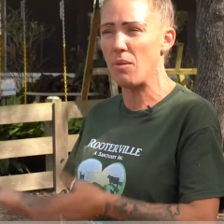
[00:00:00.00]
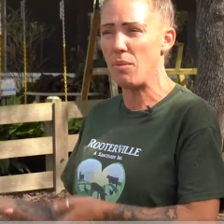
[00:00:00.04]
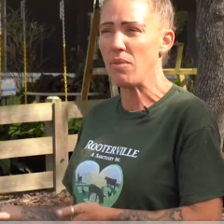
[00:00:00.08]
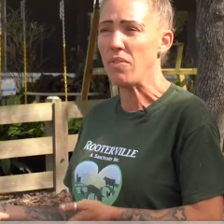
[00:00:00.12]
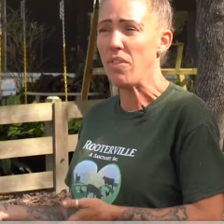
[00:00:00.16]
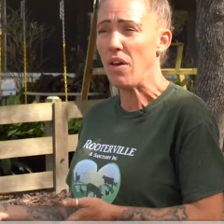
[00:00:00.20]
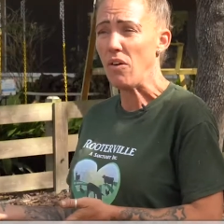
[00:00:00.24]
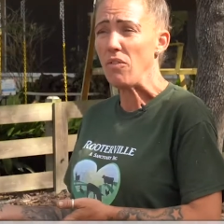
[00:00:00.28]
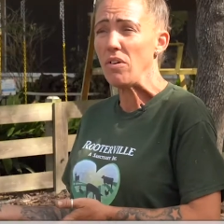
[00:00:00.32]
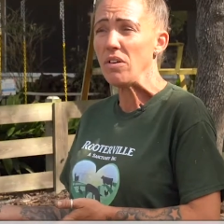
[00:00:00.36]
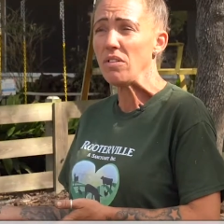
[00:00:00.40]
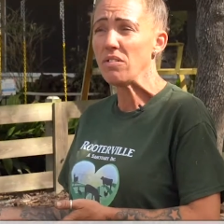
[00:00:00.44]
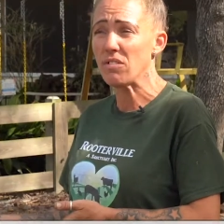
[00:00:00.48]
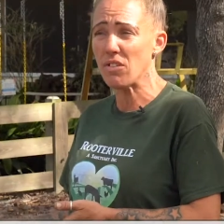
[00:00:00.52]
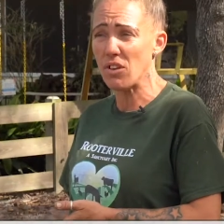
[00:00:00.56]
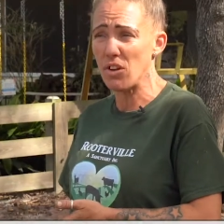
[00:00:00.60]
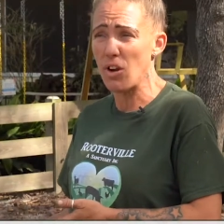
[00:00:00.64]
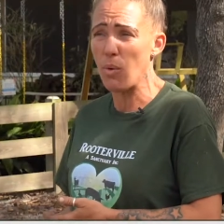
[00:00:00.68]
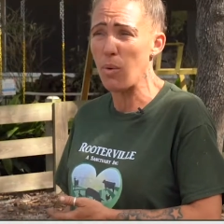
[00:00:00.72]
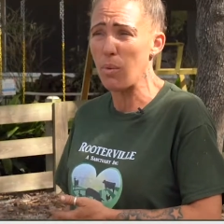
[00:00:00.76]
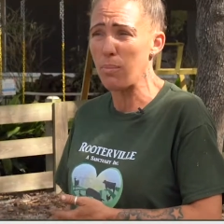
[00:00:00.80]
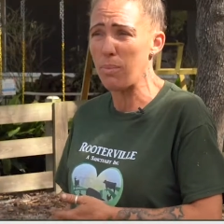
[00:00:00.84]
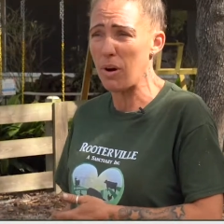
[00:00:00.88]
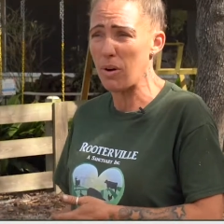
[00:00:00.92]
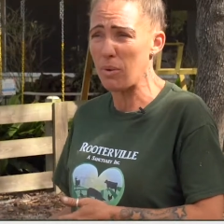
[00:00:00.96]
there is to
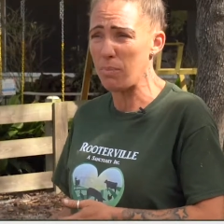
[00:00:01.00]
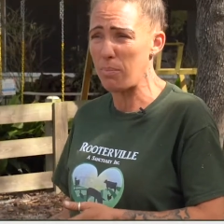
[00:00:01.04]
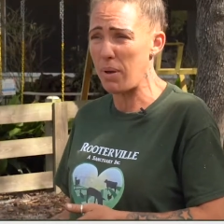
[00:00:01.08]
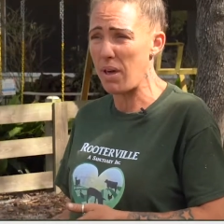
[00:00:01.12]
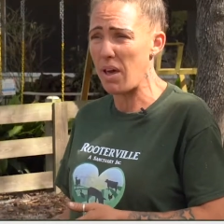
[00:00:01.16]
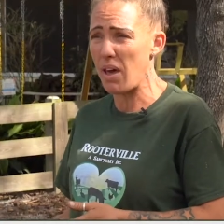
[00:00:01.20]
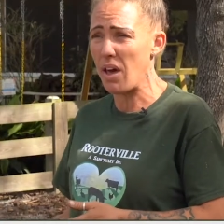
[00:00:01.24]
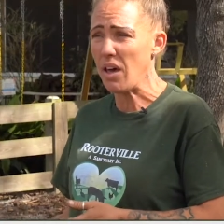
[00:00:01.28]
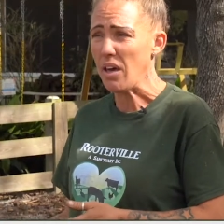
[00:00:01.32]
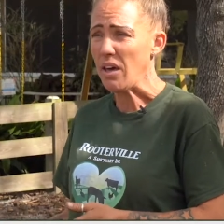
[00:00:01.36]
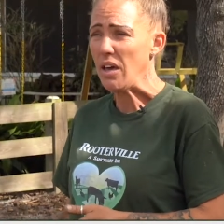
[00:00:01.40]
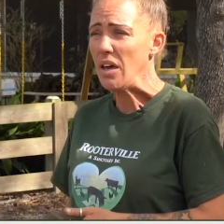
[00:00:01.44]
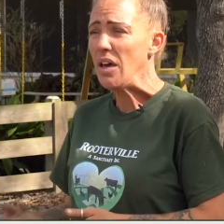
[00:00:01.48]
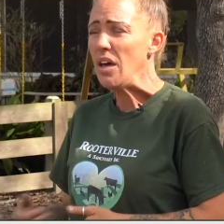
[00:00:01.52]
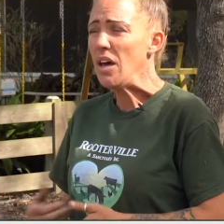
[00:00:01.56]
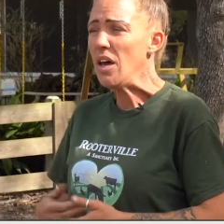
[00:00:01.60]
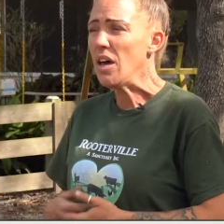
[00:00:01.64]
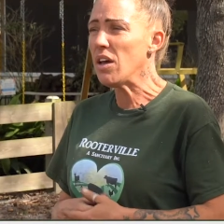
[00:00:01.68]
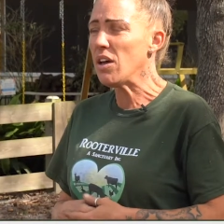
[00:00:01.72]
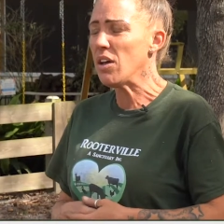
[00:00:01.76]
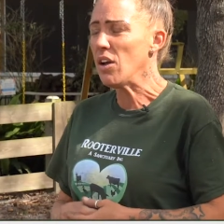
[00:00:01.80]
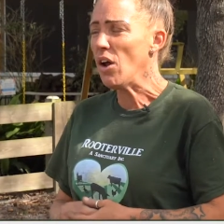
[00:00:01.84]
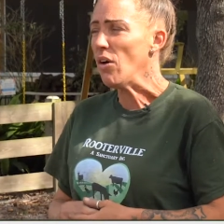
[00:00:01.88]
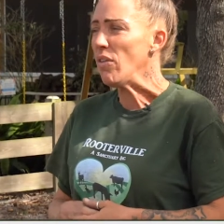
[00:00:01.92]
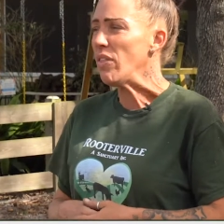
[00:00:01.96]
know about a pig.
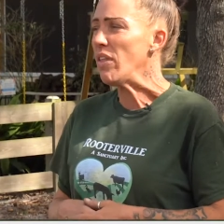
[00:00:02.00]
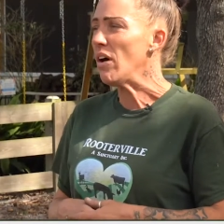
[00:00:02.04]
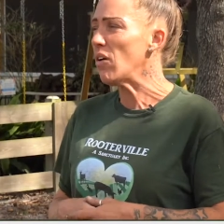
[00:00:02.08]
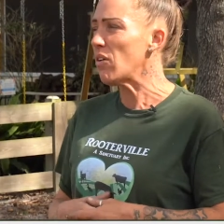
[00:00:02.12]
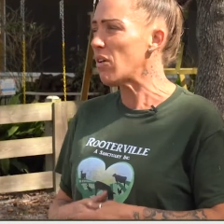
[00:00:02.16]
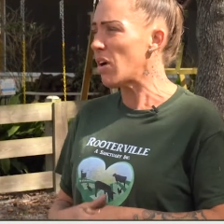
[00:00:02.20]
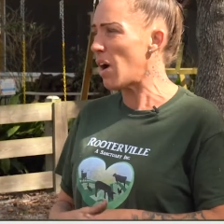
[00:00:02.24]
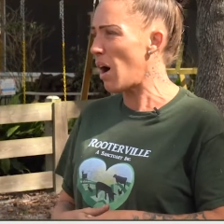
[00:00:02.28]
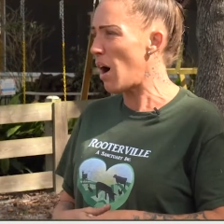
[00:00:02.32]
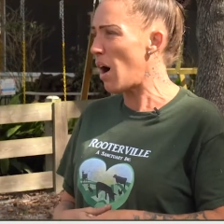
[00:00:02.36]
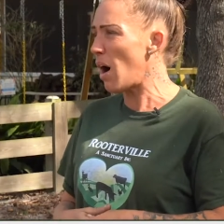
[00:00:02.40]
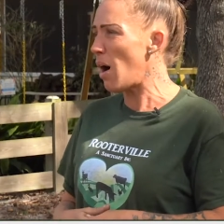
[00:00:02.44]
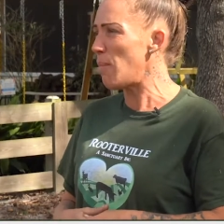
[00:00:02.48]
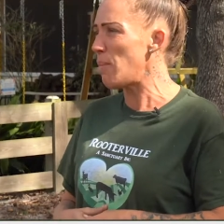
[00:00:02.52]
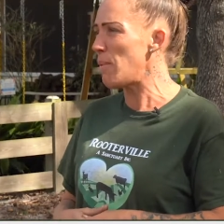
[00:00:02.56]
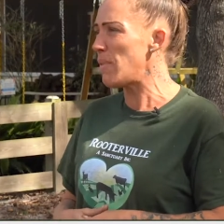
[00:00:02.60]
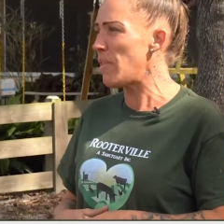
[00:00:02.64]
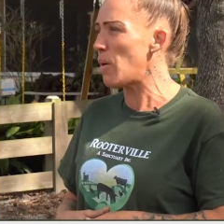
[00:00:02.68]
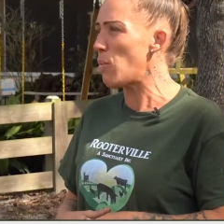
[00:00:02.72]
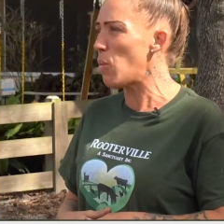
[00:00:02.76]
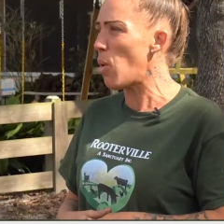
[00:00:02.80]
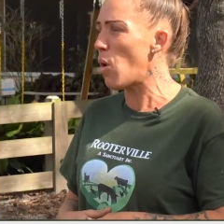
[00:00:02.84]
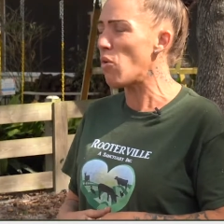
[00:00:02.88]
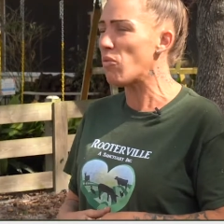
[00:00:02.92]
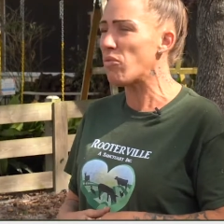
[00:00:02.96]
You know, they'll come and
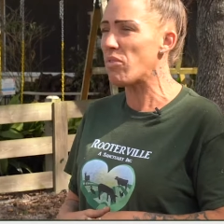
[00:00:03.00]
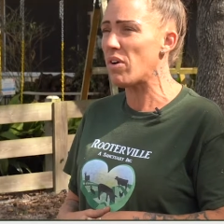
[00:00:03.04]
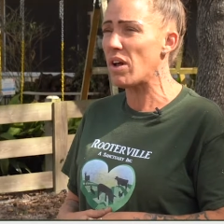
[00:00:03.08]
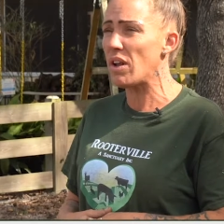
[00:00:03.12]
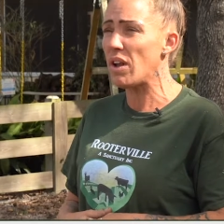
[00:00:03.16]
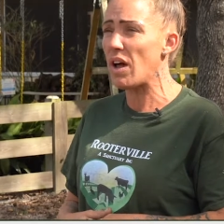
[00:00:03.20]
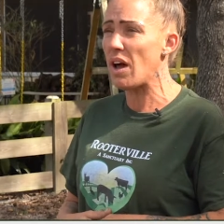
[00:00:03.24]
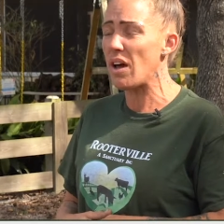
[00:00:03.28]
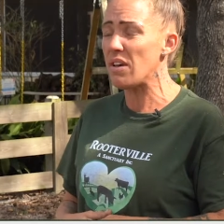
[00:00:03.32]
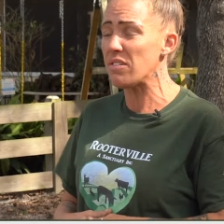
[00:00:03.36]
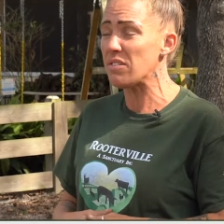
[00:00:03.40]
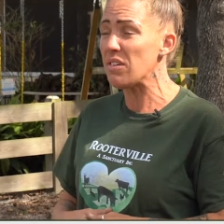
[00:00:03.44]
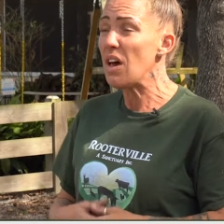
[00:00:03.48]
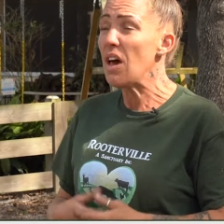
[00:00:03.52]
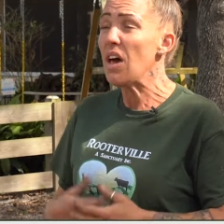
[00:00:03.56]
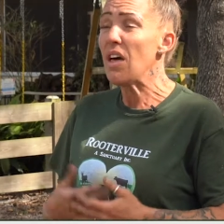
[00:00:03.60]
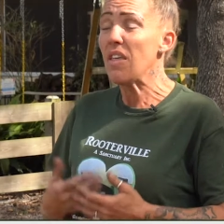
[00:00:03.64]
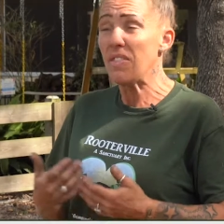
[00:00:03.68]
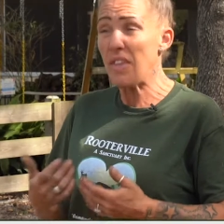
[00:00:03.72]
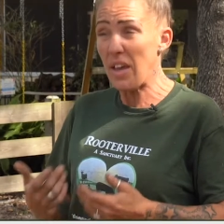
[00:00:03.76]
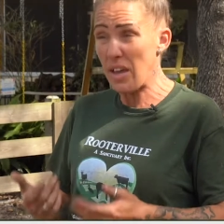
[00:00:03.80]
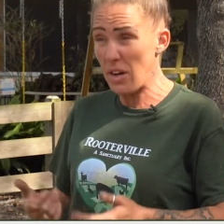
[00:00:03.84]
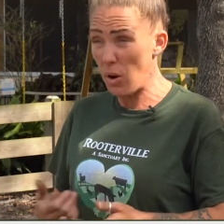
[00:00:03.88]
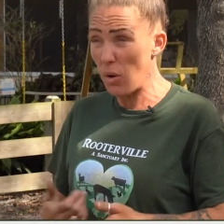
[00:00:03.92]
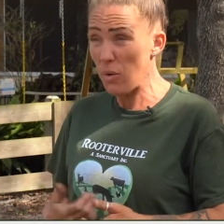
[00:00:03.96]
they won't realize,
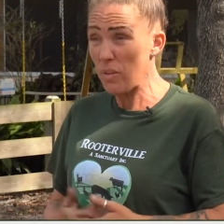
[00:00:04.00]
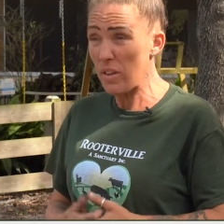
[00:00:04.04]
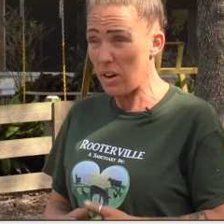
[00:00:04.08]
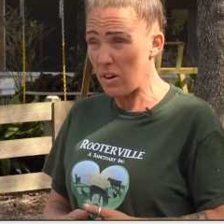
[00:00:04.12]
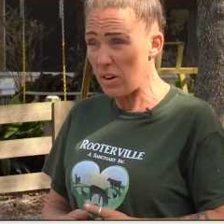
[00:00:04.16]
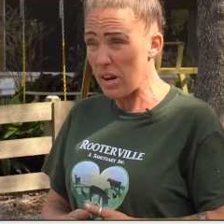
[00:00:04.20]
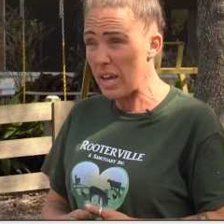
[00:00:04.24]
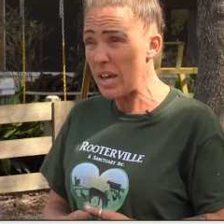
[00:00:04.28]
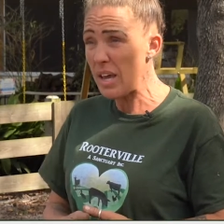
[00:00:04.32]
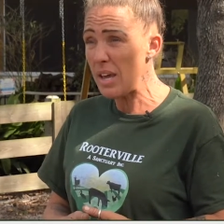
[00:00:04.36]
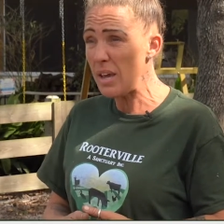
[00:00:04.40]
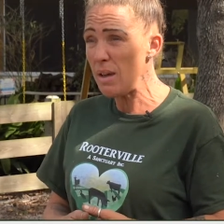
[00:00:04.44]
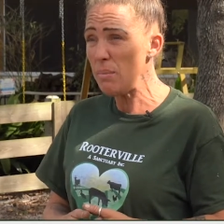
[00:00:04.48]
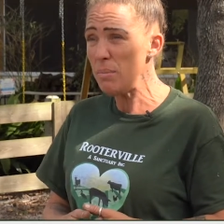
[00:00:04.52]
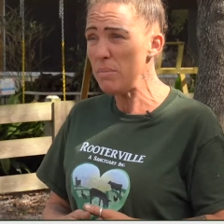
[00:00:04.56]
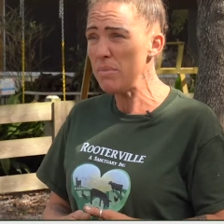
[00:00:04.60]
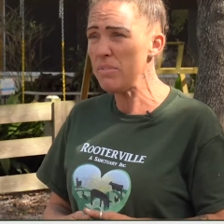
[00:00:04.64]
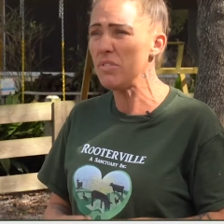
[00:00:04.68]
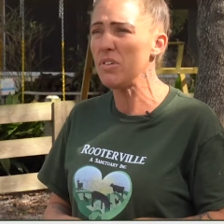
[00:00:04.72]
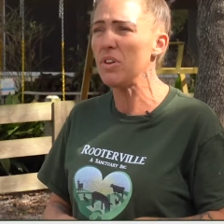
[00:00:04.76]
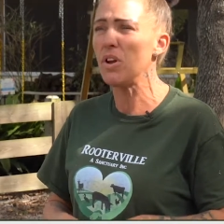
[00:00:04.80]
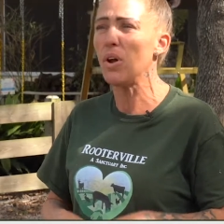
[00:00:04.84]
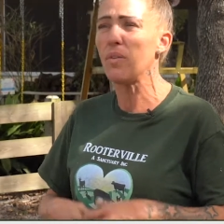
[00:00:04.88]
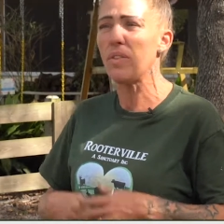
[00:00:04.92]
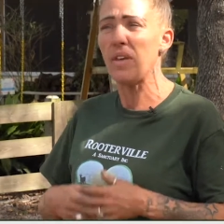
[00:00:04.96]
they know their
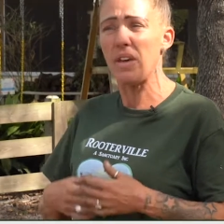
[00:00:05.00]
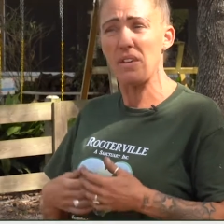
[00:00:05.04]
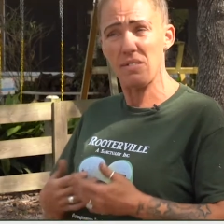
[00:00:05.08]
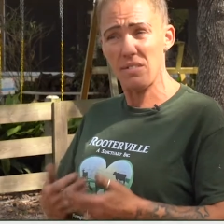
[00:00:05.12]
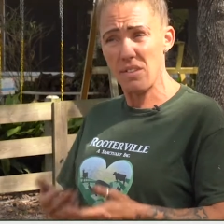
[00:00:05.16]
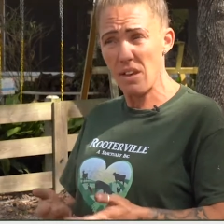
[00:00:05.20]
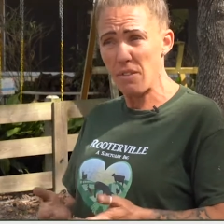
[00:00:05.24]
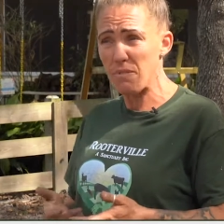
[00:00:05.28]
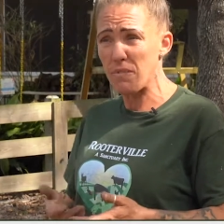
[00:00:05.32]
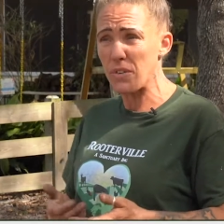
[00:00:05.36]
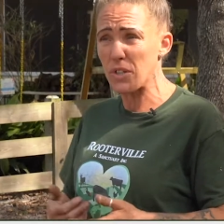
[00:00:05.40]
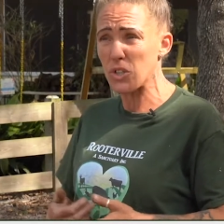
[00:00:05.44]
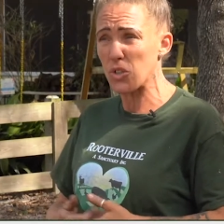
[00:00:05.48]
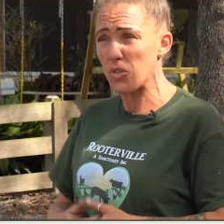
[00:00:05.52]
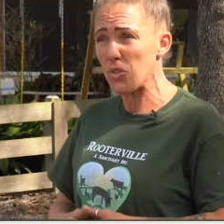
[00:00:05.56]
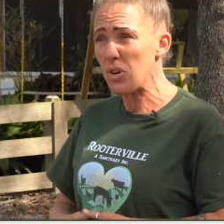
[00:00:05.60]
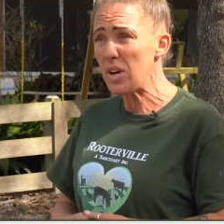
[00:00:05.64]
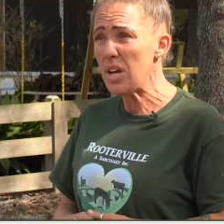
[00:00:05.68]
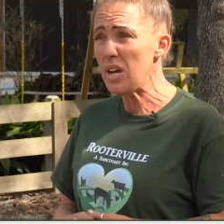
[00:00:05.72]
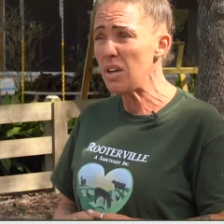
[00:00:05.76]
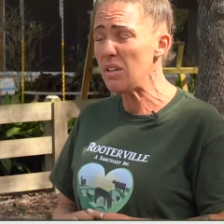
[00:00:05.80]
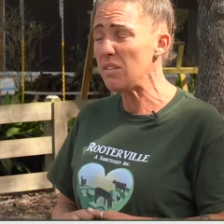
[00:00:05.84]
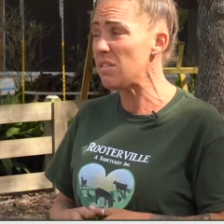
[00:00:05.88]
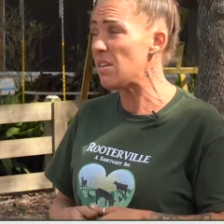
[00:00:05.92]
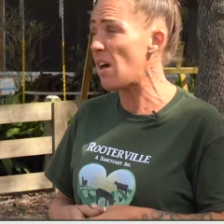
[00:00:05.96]
names, you know, they sit for
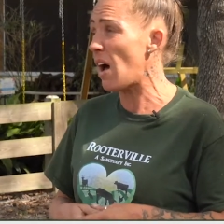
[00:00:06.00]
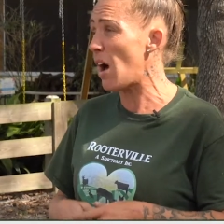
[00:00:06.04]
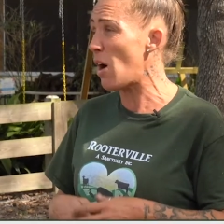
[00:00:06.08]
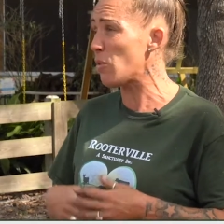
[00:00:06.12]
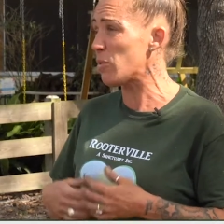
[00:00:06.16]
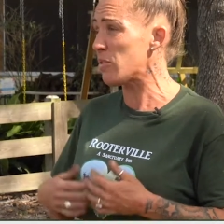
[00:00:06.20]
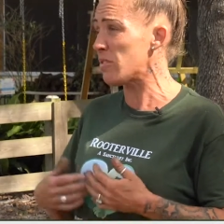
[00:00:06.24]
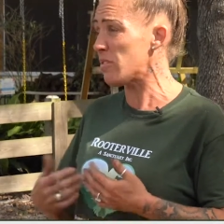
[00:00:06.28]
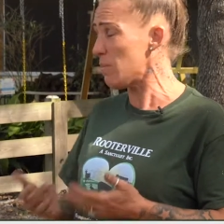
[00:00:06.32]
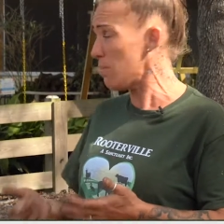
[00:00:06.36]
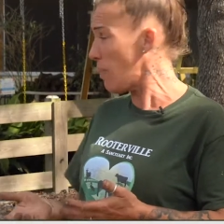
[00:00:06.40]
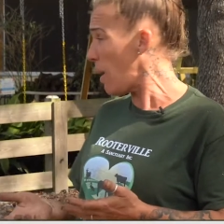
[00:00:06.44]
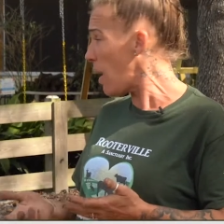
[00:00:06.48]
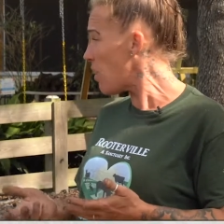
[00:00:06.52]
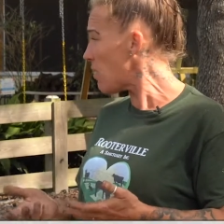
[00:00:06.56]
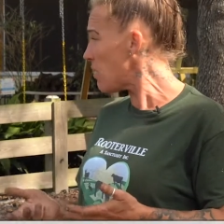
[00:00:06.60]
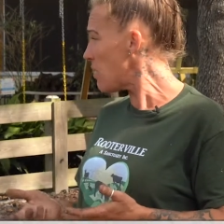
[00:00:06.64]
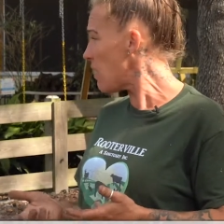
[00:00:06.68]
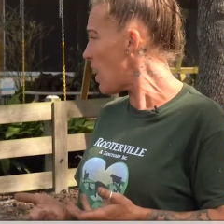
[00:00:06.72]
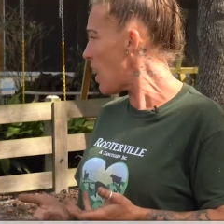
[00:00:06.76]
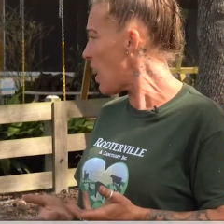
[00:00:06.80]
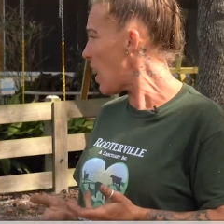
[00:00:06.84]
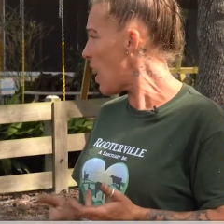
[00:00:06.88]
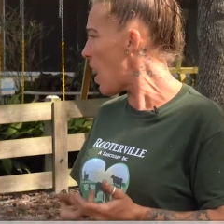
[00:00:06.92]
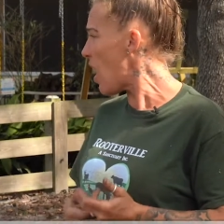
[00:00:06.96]
treats, how smart
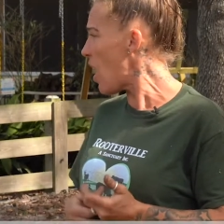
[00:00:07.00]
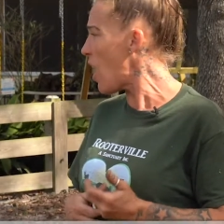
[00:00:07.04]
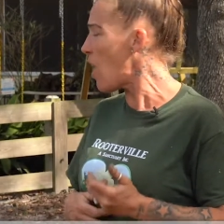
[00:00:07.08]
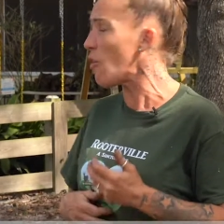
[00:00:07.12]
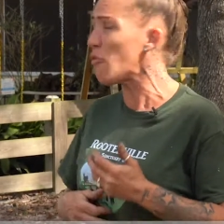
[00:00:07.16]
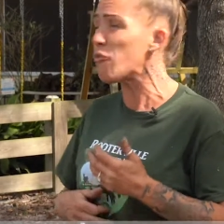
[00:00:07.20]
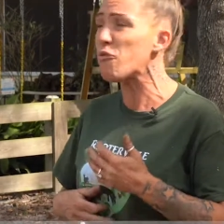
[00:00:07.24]
they are, how